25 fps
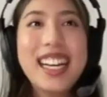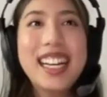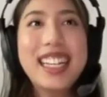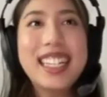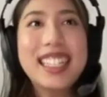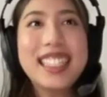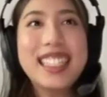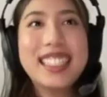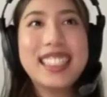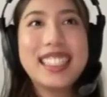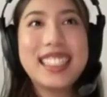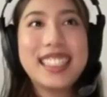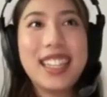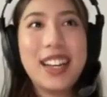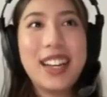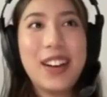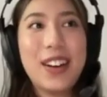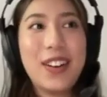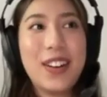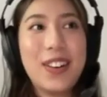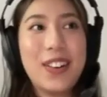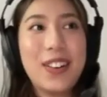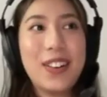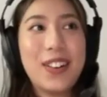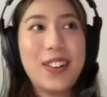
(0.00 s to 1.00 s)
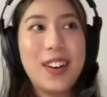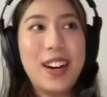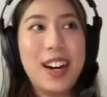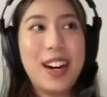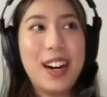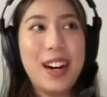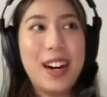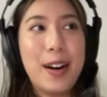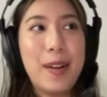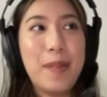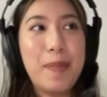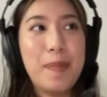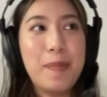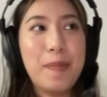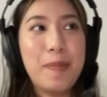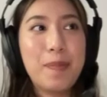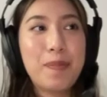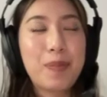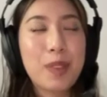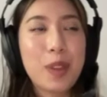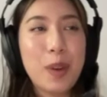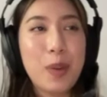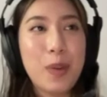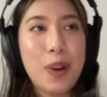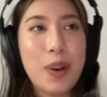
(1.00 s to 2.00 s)
So
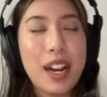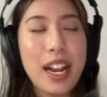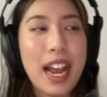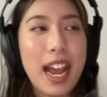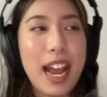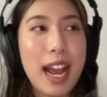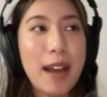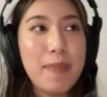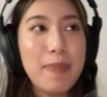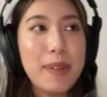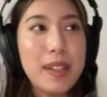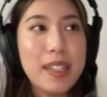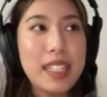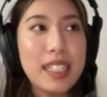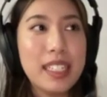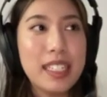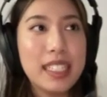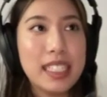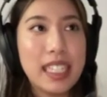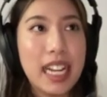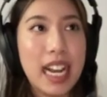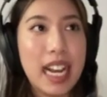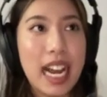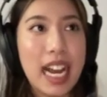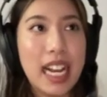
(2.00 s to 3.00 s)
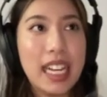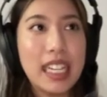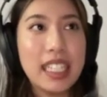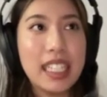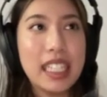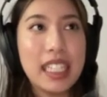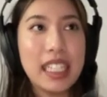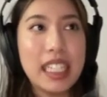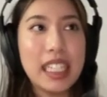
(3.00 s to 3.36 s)
what happened is that